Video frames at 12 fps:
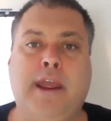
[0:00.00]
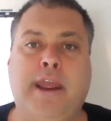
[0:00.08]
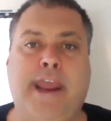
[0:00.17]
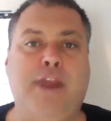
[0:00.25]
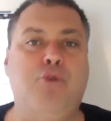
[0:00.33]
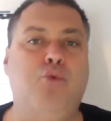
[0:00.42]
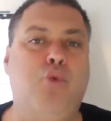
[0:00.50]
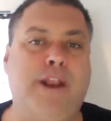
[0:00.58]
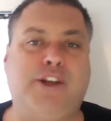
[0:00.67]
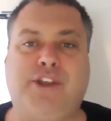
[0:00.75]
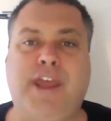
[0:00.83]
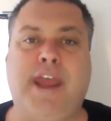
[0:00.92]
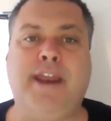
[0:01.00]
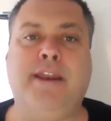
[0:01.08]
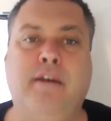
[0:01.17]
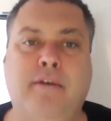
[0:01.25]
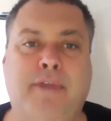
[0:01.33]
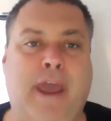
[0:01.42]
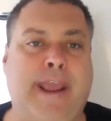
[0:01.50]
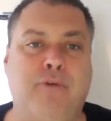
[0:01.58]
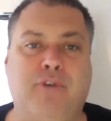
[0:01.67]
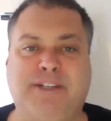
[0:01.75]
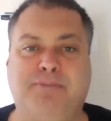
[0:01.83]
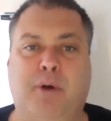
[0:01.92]
in which then they can
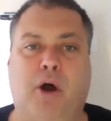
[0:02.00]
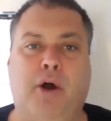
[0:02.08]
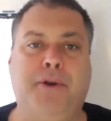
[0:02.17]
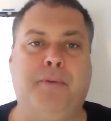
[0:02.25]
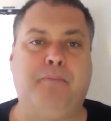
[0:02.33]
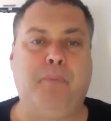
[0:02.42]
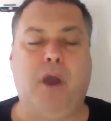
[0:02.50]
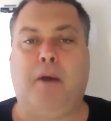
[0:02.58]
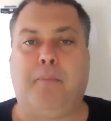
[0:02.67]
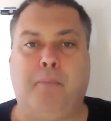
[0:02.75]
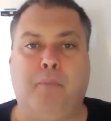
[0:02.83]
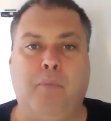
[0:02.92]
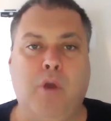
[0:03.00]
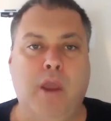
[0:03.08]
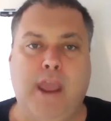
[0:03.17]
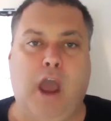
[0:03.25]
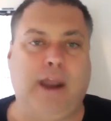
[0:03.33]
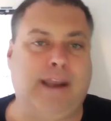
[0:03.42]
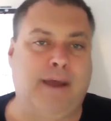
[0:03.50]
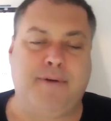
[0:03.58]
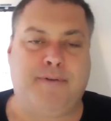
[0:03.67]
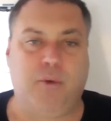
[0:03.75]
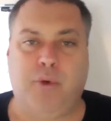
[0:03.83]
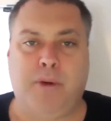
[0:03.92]
respond, oh, I'd love
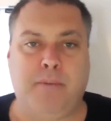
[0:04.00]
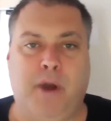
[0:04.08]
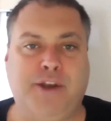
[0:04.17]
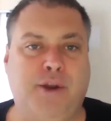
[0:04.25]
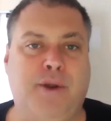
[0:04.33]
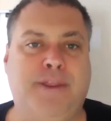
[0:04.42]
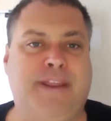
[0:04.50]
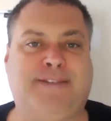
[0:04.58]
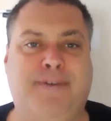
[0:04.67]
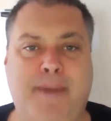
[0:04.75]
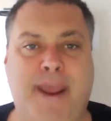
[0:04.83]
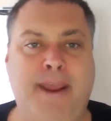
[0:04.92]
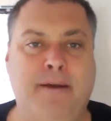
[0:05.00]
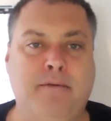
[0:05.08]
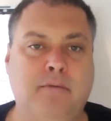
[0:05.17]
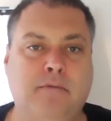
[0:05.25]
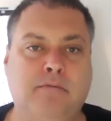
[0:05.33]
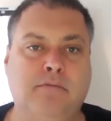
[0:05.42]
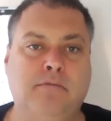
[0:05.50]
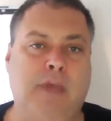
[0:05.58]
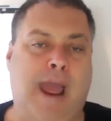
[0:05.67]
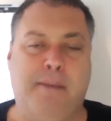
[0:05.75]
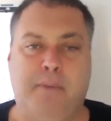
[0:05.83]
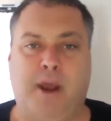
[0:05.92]
if you wouldn't mind doing this for me.
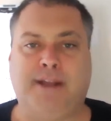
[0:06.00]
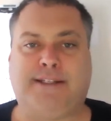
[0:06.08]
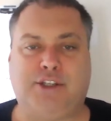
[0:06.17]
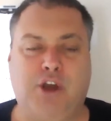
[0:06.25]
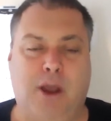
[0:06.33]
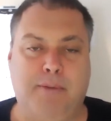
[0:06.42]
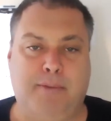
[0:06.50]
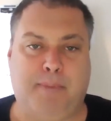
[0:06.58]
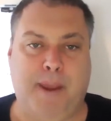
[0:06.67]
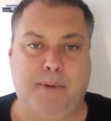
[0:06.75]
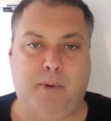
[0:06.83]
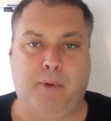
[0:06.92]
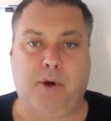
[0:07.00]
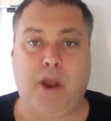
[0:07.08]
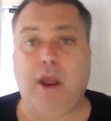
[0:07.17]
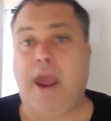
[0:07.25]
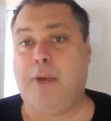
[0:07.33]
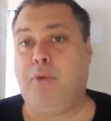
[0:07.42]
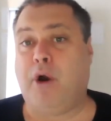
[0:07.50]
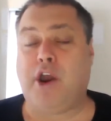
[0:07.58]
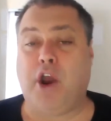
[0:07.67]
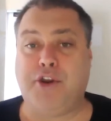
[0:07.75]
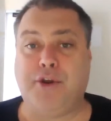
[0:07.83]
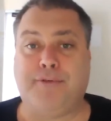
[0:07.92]
And most of the time people will go, and what can
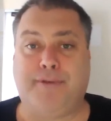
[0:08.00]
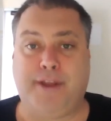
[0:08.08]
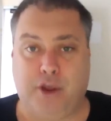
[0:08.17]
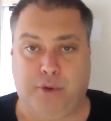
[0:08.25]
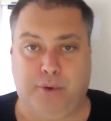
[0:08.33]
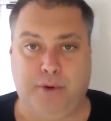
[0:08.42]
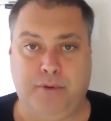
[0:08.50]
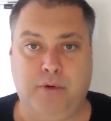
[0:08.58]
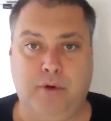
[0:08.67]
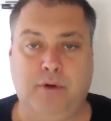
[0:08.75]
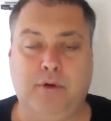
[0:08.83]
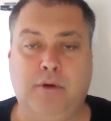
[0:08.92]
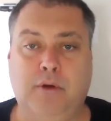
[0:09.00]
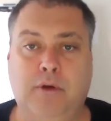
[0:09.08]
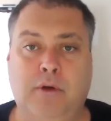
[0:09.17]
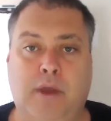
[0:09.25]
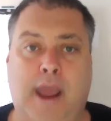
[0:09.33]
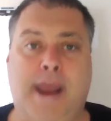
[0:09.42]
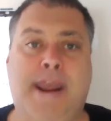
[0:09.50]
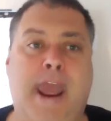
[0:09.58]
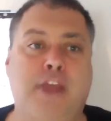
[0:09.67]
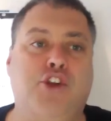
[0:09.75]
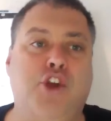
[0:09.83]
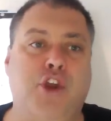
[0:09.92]
I do for you? And now
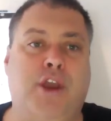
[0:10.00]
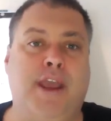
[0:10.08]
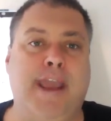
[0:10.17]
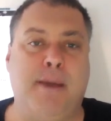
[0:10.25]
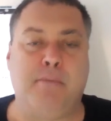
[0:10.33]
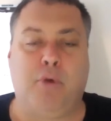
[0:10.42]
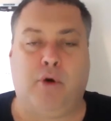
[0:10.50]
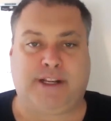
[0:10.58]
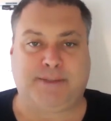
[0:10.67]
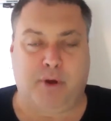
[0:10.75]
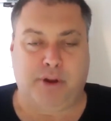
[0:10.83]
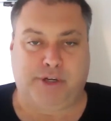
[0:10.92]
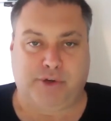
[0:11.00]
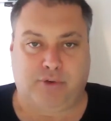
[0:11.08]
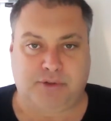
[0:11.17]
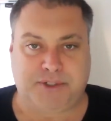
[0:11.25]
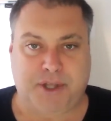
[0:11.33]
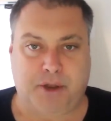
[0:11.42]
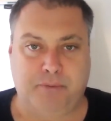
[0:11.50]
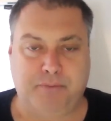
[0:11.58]
you can get more exposure also.